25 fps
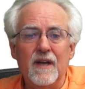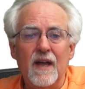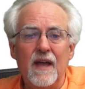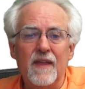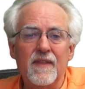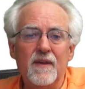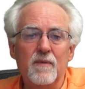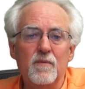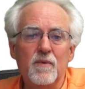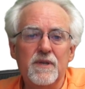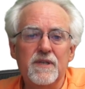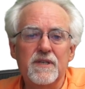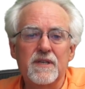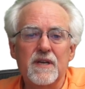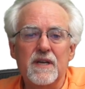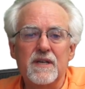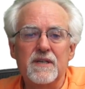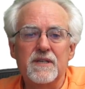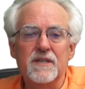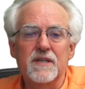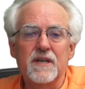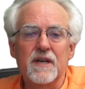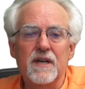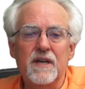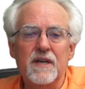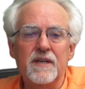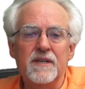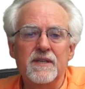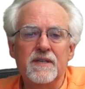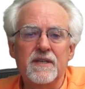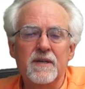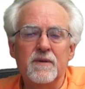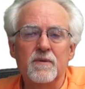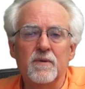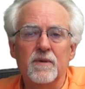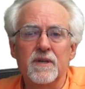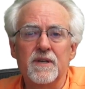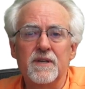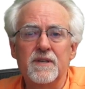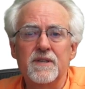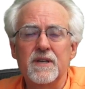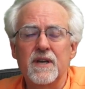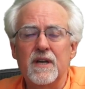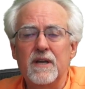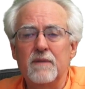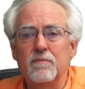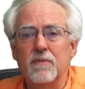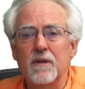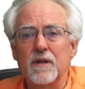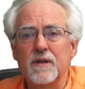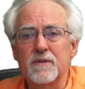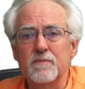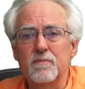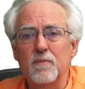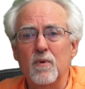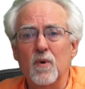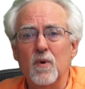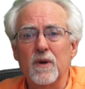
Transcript: And then we say j is equal to j plus